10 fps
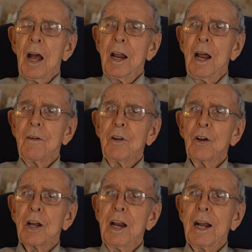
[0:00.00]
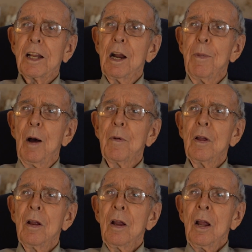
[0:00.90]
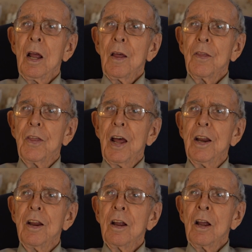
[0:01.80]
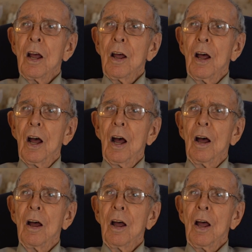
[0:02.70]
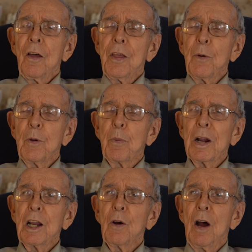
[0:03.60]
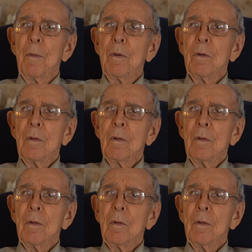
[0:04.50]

And after you connected them up, then they would bring you up.